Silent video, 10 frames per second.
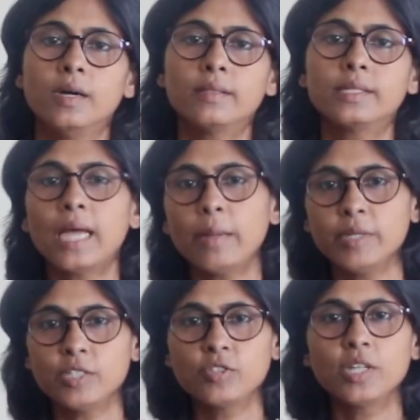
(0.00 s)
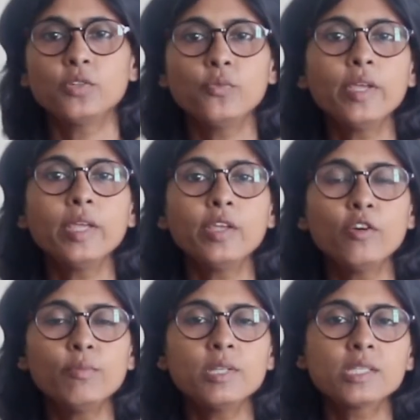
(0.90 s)
The damage that we
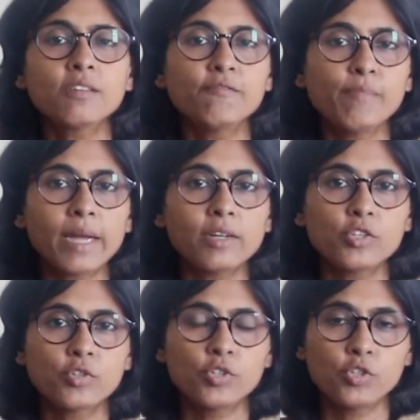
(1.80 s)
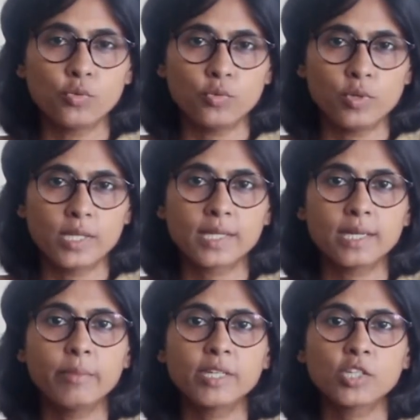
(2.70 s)
humans have managed to do is
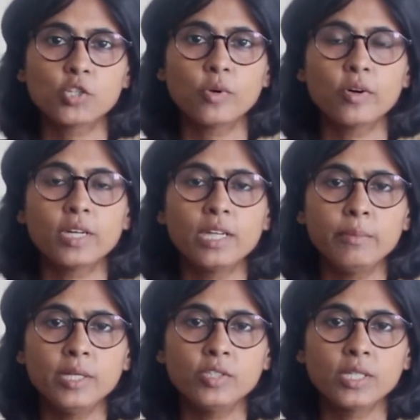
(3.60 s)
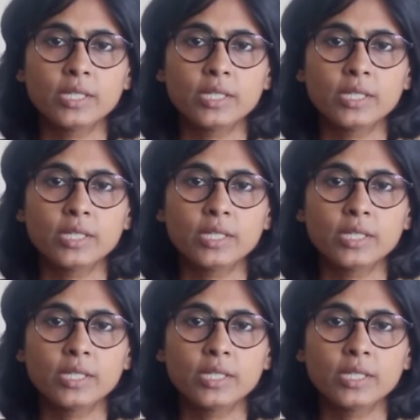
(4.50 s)
limited to our immediate